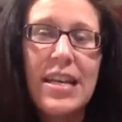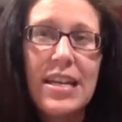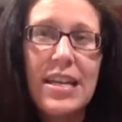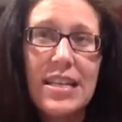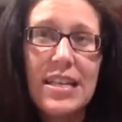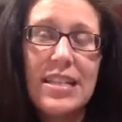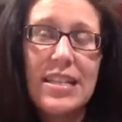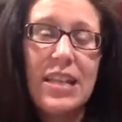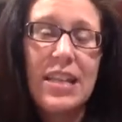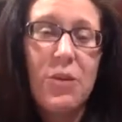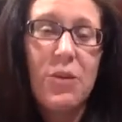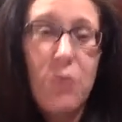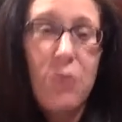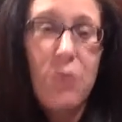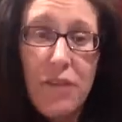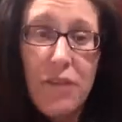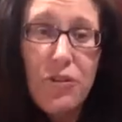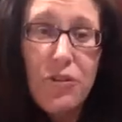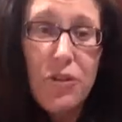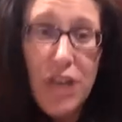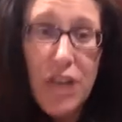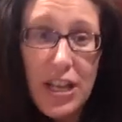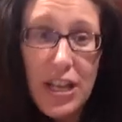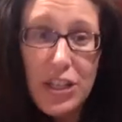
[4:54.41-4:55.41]
He said, "What have
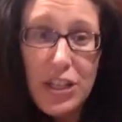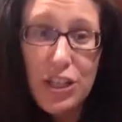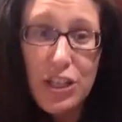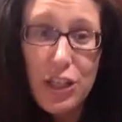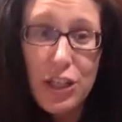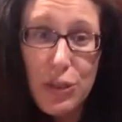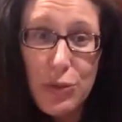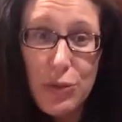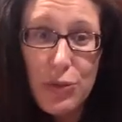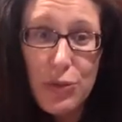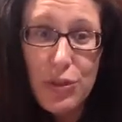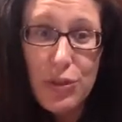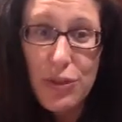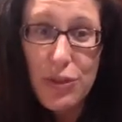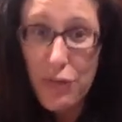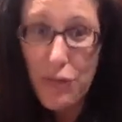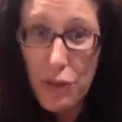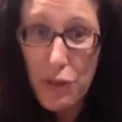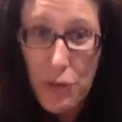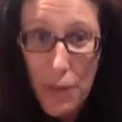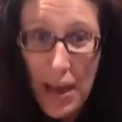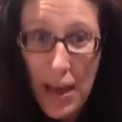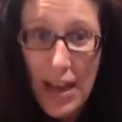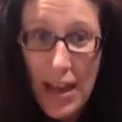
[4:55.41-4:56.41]
you got to lose? A
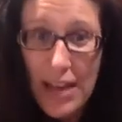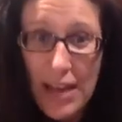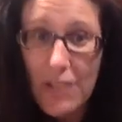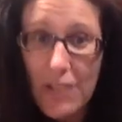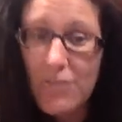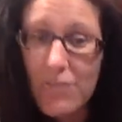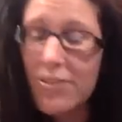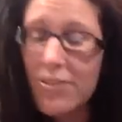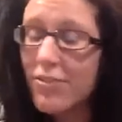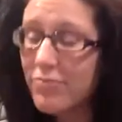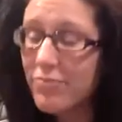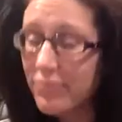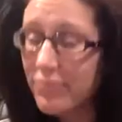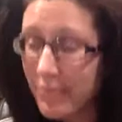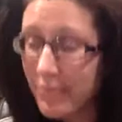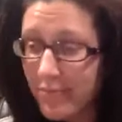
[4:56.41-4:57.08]
few pounds?"